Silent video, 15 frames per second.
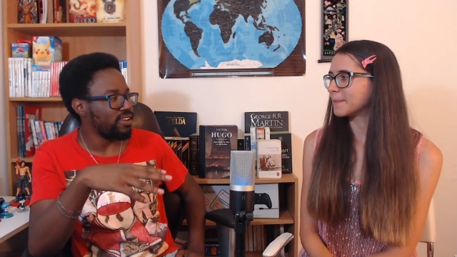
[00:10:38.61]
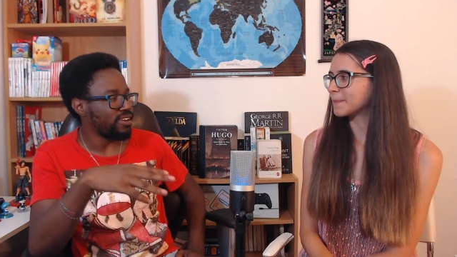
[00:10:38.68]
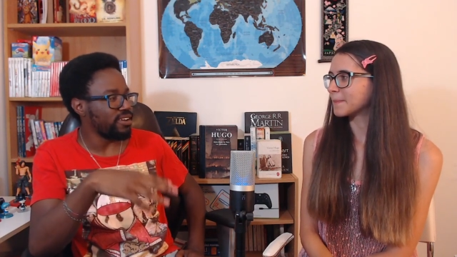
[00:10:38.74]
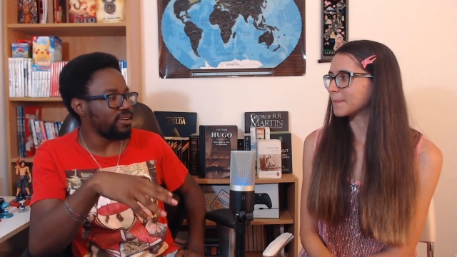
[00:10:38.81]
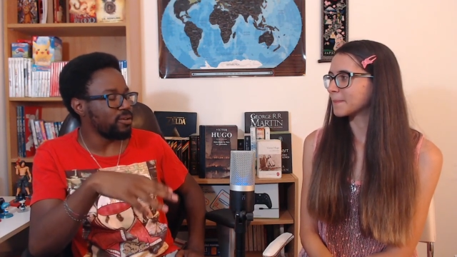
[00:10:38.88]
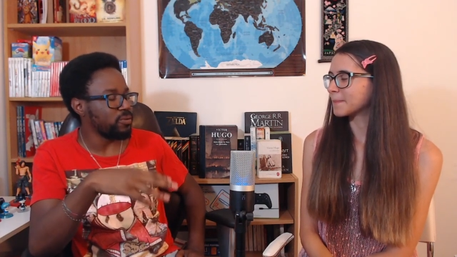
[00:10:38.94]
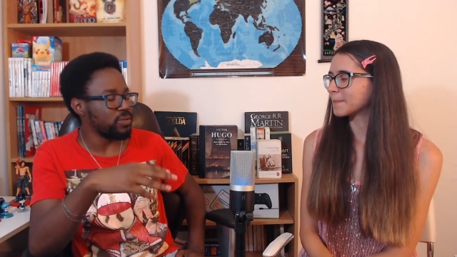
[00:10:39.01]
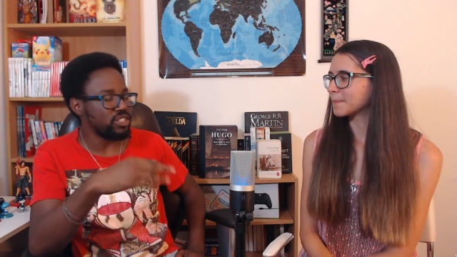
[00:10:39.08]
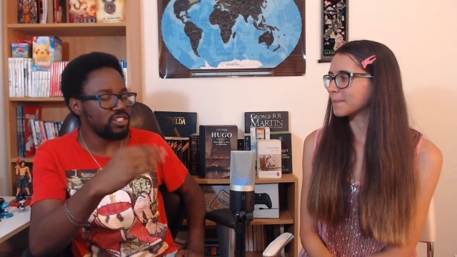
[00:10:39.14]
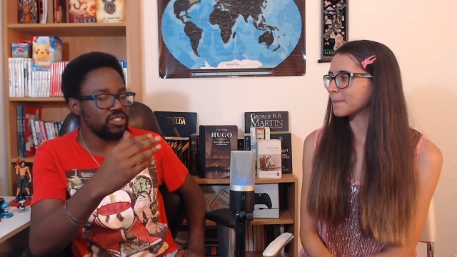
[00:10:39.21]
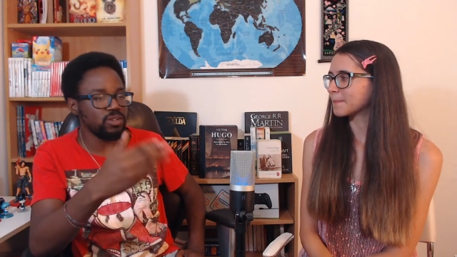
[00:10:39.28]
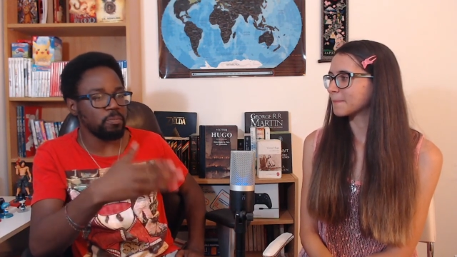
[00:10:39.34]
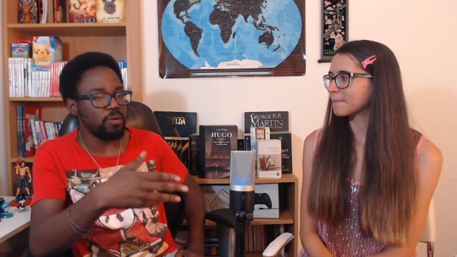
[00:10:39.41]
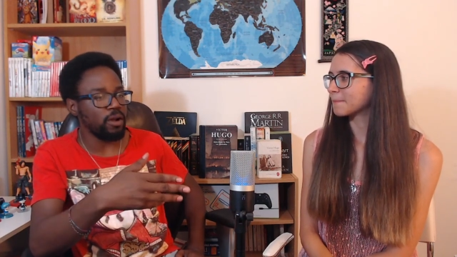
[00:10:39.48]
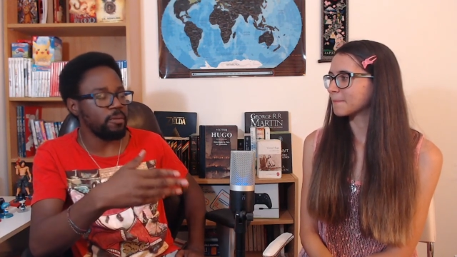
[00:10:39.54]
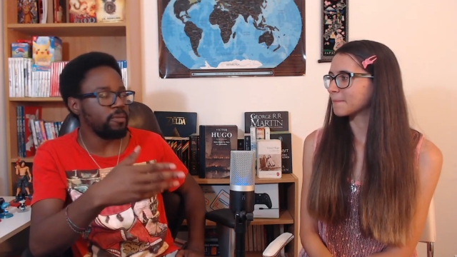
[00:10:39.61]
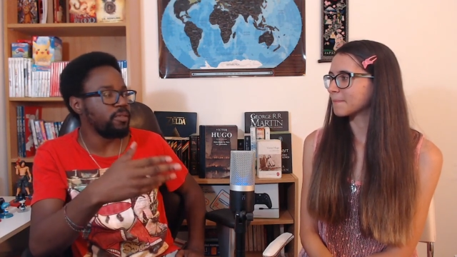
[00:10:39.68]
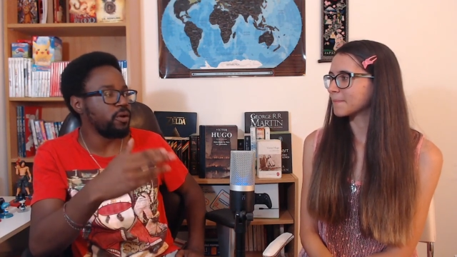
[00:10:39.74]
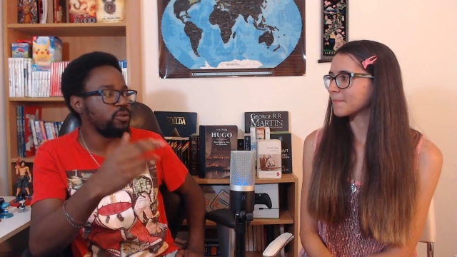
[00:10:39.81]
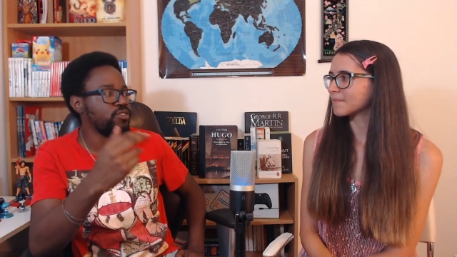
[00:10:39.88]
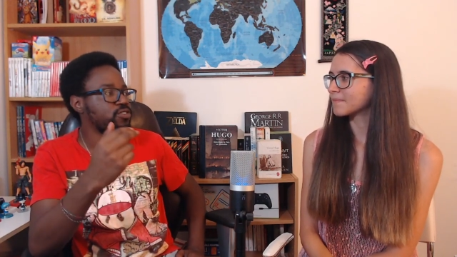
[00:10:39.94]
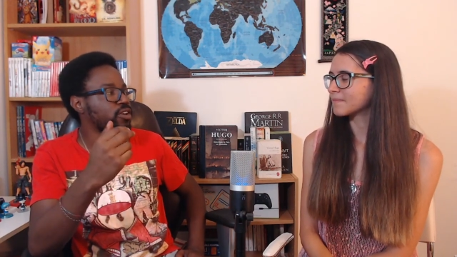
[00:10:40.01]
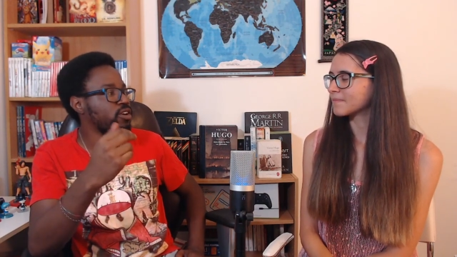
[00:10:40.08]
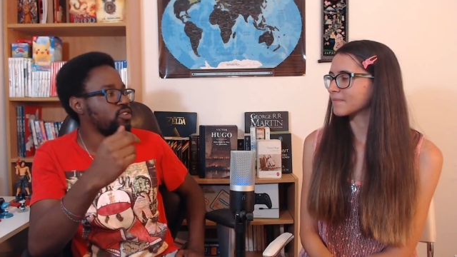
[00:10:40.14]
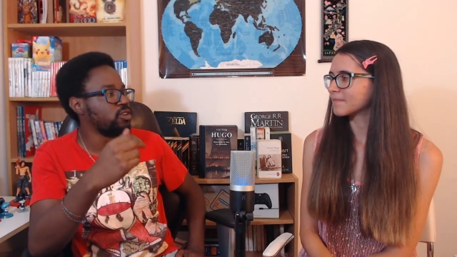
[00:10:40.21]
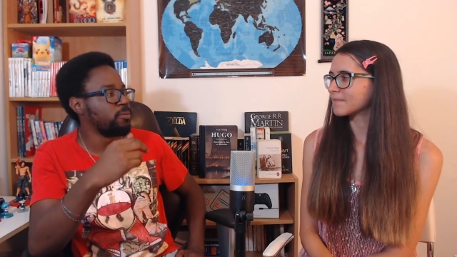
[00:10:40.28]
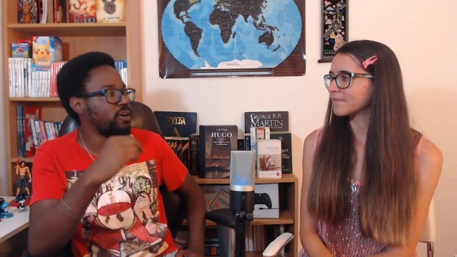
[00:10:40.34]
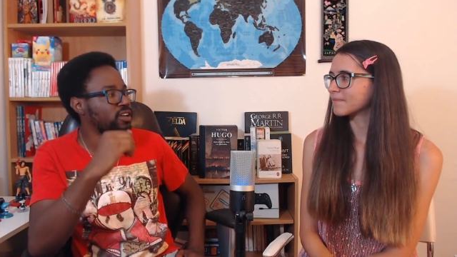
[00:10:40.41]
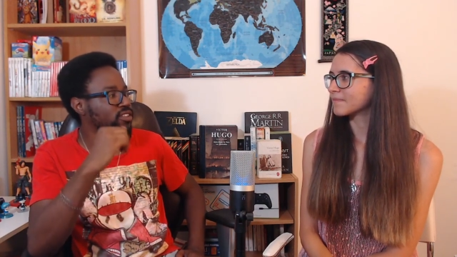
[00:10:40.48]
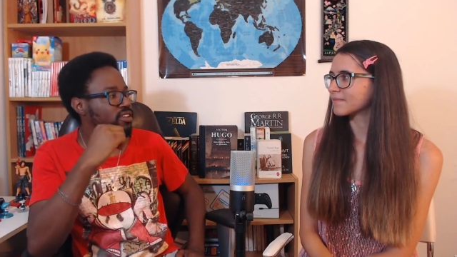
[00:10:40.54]
Speaker 1: Uh, which is a problem that we've talked
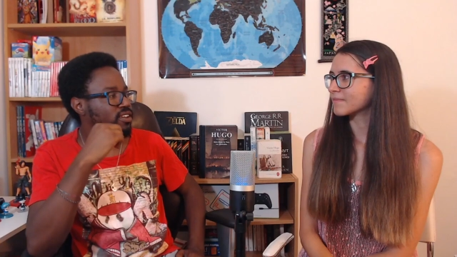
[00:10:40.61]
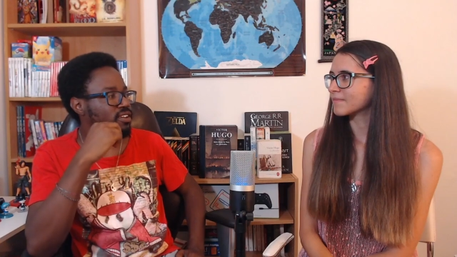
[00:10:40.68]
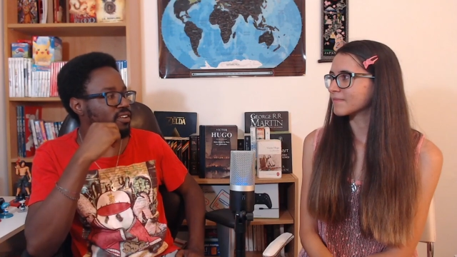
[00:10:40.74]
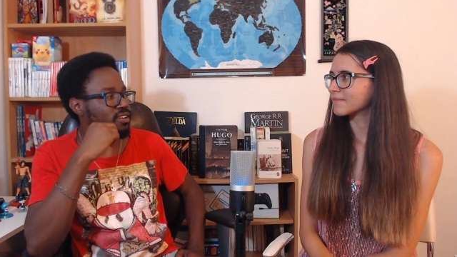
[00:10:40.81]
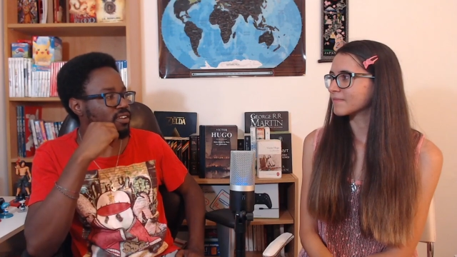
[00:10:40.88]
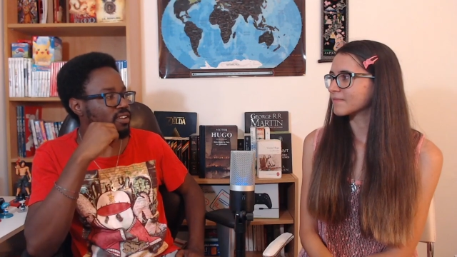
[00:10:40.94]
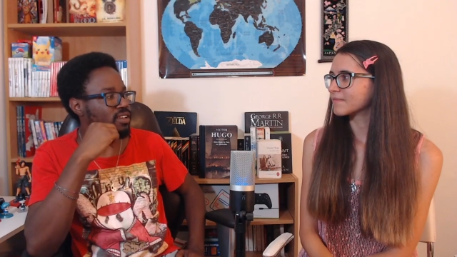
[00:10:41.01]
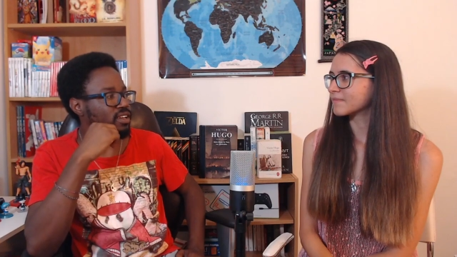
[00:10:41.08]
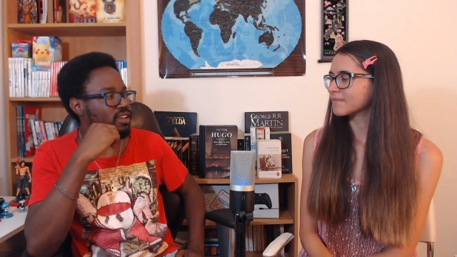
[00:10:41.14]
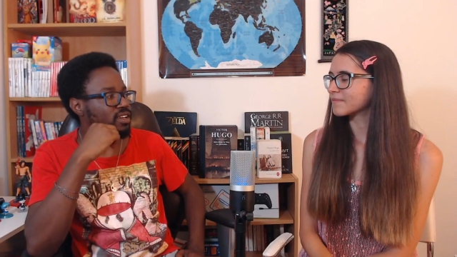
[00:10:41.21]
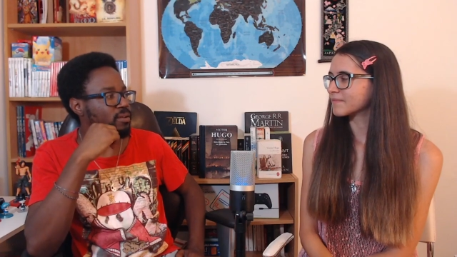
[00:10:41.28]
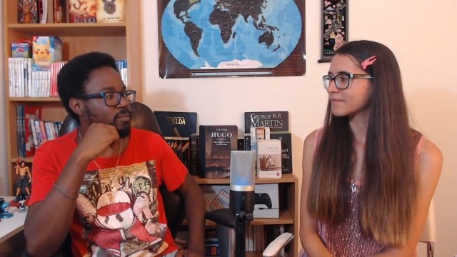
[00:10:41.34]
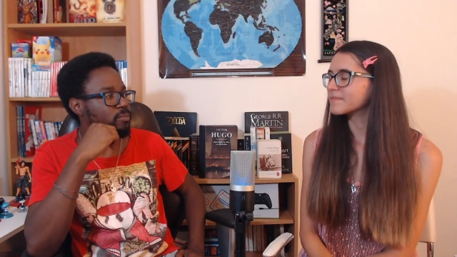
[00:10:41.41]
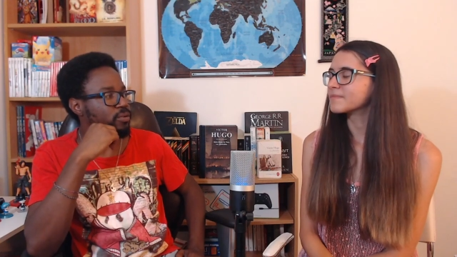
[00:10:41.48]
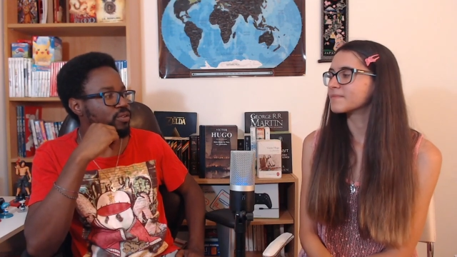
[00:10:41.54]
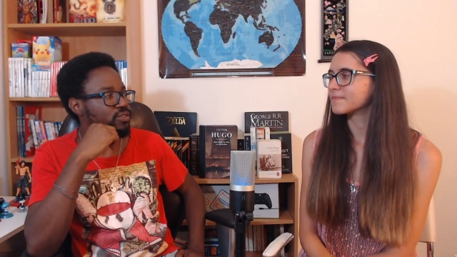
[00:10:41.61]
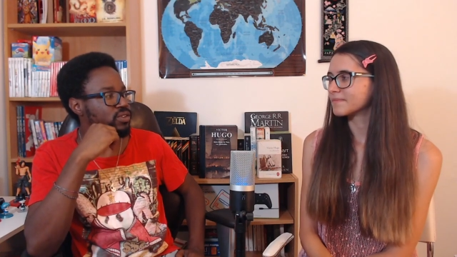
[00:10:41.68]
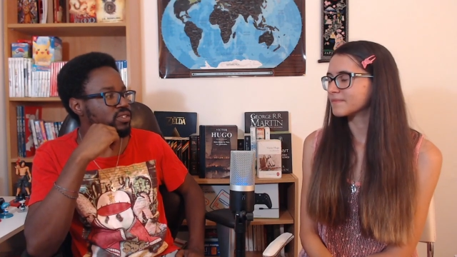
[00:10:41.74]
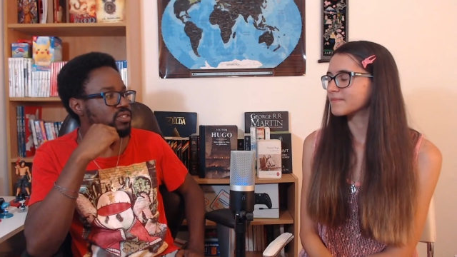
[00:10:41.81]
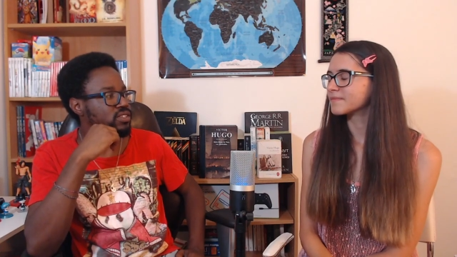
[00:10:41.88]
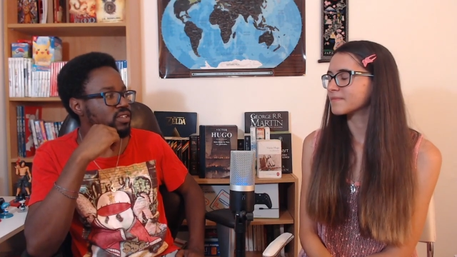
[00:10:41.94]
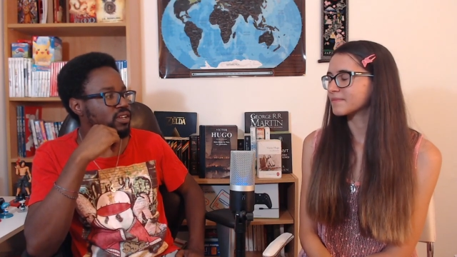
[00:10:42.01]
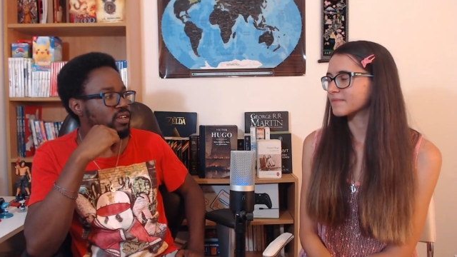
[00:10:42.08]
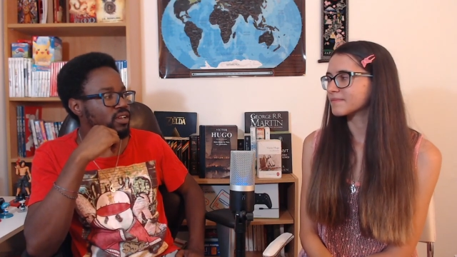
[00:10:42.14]
about uh, in previous,